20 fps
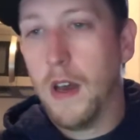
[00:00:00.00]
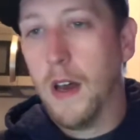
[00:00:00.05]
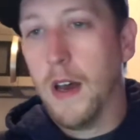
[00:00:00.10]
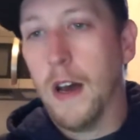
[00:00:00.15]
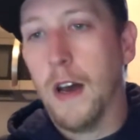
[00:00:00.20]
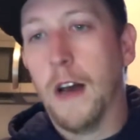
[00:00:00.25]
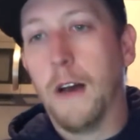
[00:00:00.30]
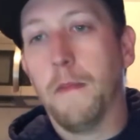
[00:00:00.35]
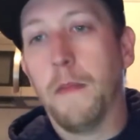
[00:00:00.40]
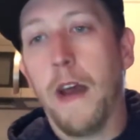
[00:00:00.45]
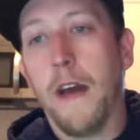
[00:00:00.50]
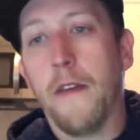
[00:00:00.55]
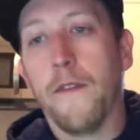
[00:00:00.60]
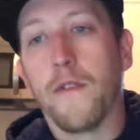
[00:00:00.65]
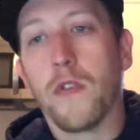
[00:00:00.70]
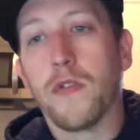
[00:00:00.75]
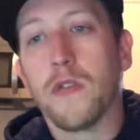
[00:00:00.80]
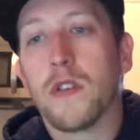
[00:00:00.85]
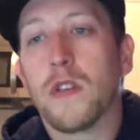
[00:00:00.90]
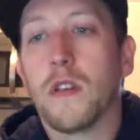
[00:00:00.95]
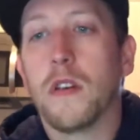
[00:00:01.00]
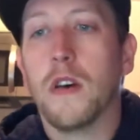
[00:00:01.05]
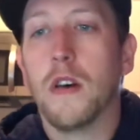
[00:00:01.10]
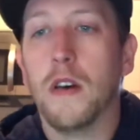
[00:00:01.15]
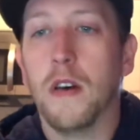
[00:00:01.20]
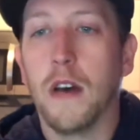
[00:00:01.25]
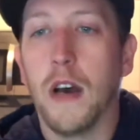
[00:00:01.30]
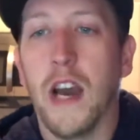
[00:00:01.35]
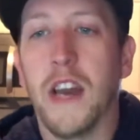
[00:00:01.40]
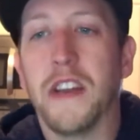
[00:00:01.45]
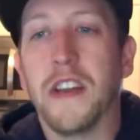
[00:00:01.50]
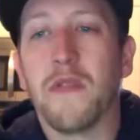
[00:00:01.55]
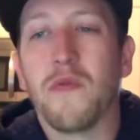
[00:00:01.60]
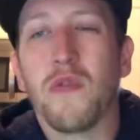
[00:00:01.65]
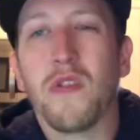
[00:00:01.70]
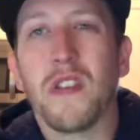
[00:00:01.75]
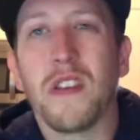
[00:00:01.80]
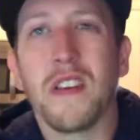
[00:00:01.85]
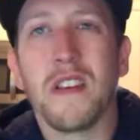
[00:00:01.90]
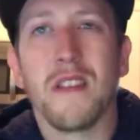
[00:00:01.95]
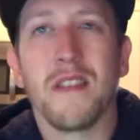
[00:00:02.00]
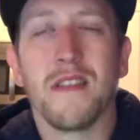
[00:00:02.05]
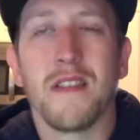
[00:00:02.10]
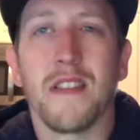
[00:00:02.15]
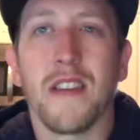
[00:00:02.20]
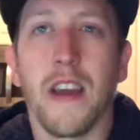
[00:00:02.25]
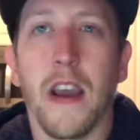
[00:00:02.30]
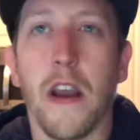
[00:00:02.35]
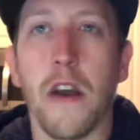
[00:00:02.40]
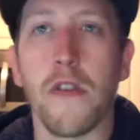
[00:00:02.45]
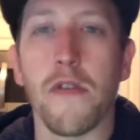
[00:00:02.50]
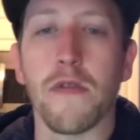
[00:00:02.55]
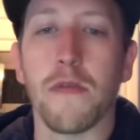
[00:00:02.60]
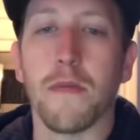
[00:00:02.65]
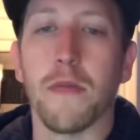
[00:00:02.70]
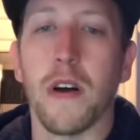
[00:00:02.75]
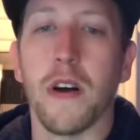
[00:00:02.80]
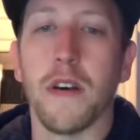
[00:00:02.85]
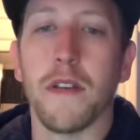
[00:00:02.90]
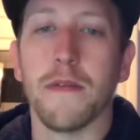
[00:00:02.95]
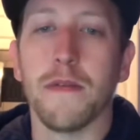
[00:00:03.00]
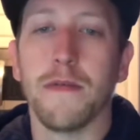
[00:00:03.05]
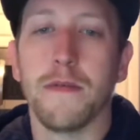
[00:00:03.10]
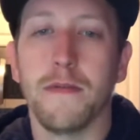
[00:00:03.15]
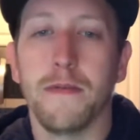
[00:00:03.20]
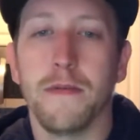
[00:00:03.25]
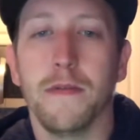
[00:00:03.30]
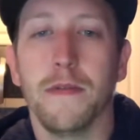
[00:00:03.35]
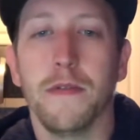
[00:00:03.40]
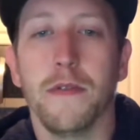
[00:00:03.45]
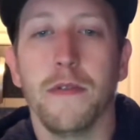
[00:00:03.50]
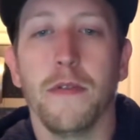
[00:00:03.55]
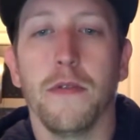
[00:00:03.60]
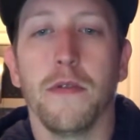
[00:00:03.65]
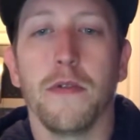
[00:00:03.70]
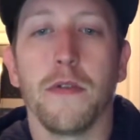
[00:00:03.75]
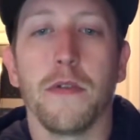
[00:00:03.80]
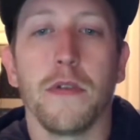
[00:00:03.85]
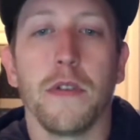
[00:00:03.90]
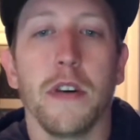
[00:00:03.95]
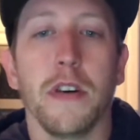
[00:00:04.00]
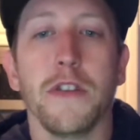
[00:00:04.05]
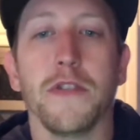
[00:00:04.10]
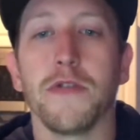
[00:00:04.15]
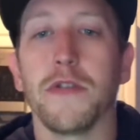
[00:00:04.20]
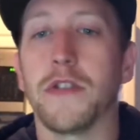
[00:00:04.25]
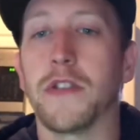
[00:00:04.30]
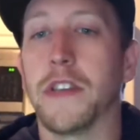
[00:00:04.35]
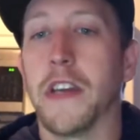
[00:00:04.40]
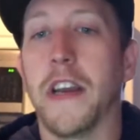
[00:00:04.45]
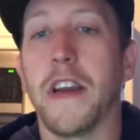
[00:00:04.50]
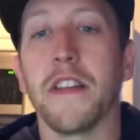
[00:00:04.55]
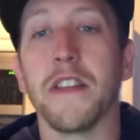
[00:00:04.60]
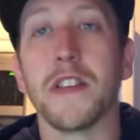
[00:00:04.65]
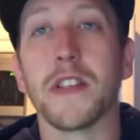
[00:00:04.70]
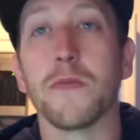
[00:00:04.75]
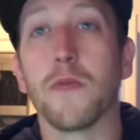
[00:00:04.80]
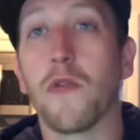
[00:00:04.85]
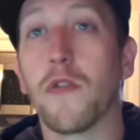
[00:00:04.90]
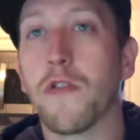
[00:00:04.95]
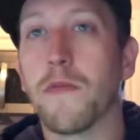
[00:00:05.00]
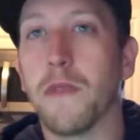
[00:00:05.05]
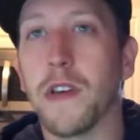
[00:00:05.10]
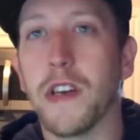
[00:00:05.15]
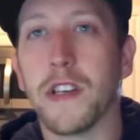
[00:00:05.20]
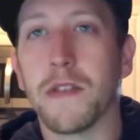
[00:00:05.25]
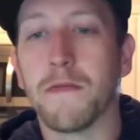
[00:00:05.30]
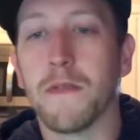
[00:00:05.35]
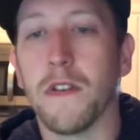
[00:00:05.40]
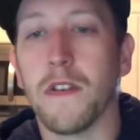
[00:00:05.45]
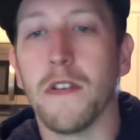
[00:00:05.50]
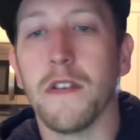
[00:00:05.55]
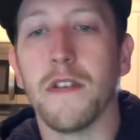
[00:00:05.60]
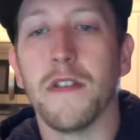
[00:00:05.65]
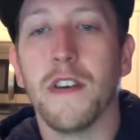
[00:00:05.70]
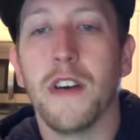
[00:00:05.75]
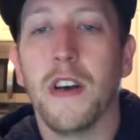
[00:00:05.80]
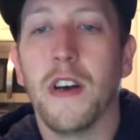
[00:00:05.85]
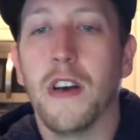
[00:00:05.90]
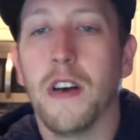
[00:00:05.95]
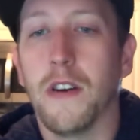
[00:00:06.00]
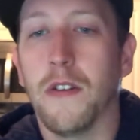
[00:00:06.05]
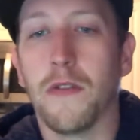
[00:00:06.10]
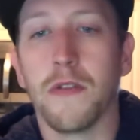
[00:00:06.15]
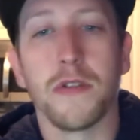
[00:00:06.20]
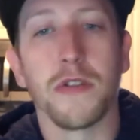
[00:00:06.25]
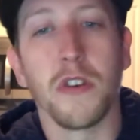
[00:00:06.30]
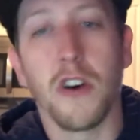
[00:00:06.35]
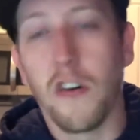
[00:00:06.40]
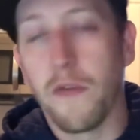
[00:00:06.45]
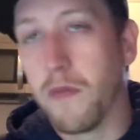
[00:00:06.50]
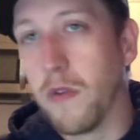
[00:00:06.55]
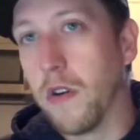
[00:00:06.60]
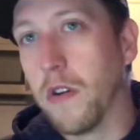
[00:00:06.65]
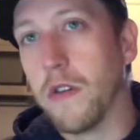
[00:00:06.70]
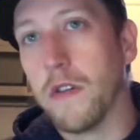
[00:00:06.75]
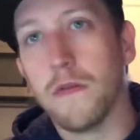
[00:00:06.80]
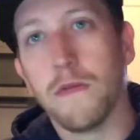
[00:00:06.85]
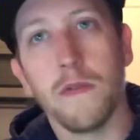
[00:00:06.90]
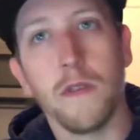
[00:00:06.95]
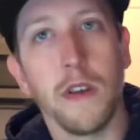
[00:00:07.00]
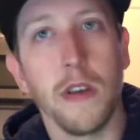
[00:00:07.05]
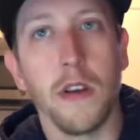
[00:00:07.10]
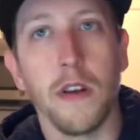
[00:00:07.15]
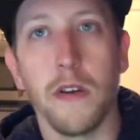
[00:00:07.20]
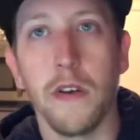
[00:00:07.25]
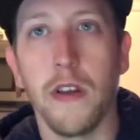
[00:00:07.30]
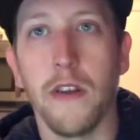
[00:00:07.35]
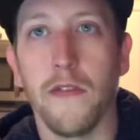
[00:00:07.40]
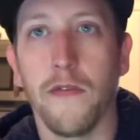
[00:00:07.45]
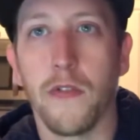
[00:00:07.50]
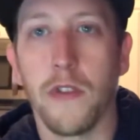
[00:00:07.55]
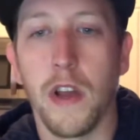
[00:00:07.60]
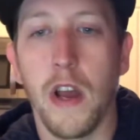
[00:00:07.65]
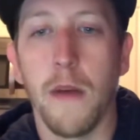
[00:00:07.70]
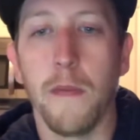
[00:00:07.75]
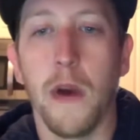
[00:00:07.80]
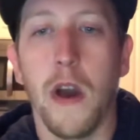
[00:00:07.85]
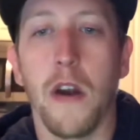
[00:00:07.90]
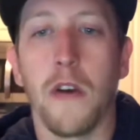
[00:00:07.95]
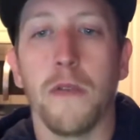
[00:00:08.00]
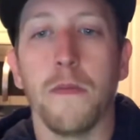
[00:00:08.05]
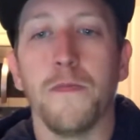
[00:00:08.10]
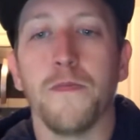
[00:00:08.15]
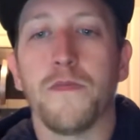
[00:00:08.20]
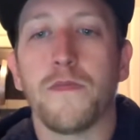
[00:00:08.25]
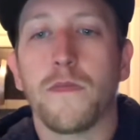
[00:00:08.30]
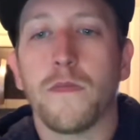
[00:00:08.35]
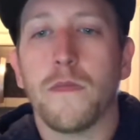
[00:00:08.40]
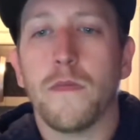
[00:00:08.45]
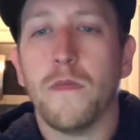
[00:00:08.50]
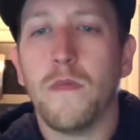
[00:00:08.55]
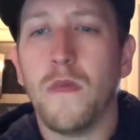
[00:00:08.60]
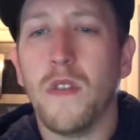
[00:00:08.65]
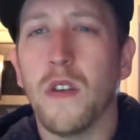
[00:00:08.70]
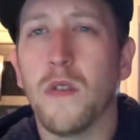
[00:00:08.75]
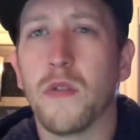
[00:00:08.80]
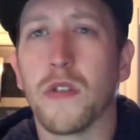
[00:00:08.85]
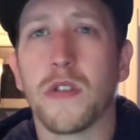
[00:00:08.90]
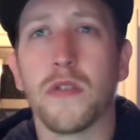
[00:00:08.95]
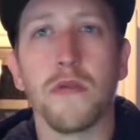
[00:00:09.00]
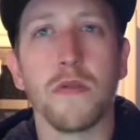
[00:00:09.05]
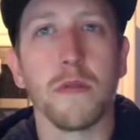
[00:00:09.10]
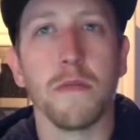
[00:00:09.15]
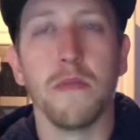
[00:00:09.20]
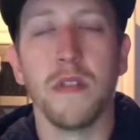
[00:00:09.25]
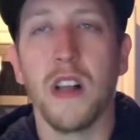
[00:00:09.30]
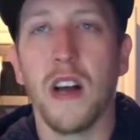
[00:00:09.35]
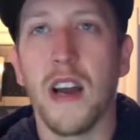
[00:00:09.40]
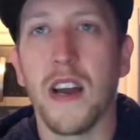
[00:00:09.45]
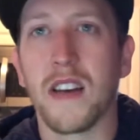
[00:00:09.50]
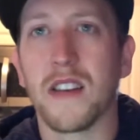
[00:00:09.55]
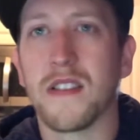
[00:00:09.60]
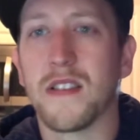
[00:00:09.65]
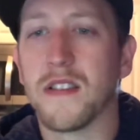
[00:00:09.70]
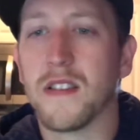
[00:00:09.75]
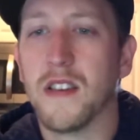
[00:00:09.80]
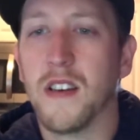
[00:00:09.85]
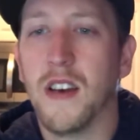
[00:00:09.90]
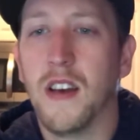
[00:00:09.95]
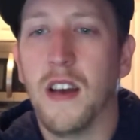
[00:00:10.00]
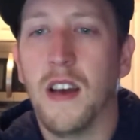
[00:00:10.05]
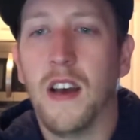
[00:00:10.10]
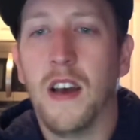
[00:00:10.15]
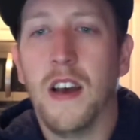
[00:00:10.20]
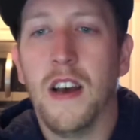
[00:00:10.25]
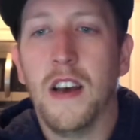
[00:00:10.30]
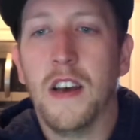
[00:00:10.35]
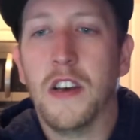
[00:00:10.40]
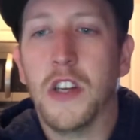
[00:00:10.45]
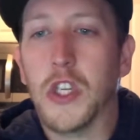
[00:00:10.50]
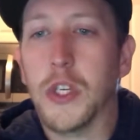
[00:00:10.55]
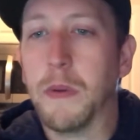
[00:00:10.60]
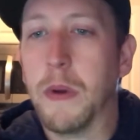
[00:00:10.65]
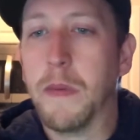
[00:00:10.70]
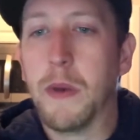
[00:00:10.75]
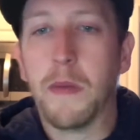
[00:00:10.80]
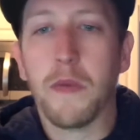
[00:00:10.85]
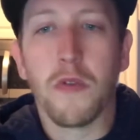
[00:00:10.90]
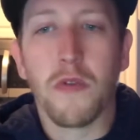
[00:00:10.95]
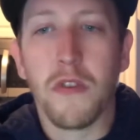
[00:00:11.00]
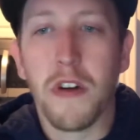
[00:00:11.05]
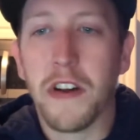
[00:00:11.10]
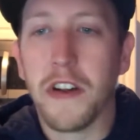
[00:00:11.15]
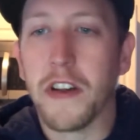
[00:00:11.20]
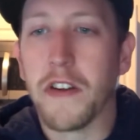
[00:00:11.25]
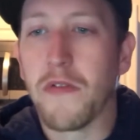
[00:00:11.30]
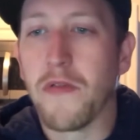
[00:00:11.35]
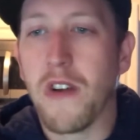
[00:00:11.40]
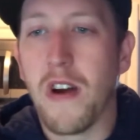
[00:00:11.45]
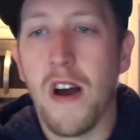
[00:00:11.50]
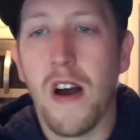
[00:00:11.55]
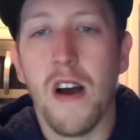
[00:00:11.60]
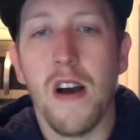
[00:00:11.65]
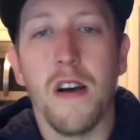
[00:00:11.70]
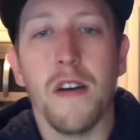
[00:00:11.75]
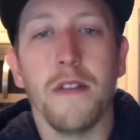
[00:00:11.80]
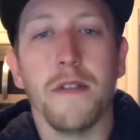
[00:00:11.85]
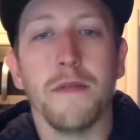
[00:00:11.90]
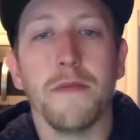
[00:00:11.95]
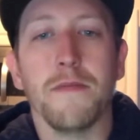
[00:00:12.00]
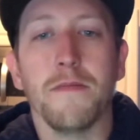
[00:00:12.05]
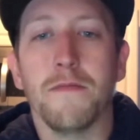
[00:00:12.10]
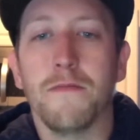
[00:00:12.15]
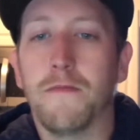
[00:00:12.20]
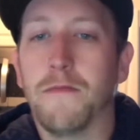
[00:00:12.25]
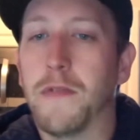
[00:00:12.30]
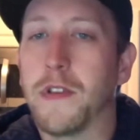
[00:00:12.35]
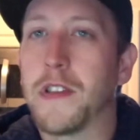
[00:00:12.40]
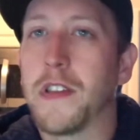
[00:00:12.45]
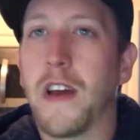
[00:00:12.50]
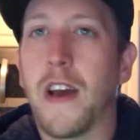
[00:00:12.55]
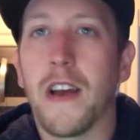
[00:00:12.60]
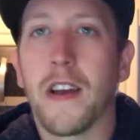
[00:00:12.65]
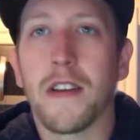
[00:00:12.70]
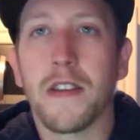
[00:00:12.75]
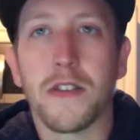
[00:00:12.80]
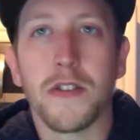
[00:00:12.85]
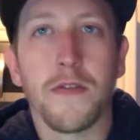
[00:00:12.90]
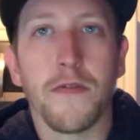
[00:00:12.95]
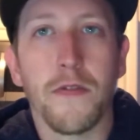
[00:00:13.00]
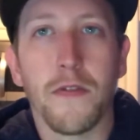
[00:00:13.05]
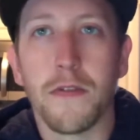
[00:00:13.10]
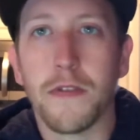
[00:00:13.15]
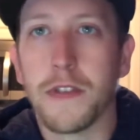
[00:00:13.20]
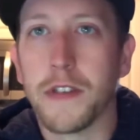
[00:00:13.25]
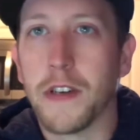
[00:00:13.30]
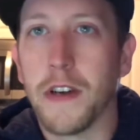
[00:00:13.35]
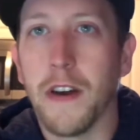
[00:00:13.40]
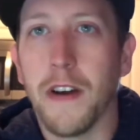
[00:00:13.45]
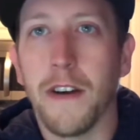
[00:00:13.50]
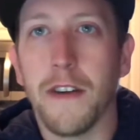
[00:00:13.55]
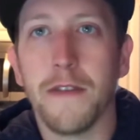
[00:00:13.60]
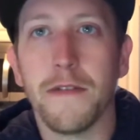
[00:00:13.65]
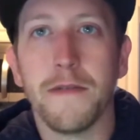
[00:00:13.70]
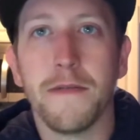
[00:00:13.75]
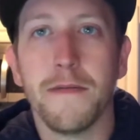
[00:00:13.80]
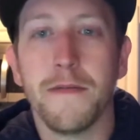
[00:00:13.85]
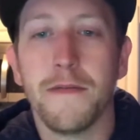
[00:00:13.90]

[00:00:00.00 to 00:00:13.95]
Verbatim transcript: Uh, at first, I didn't really care about or understand the sport of baseball or softball, you know, for that matter. It was too complex, too many people running around. What the heck is a force out?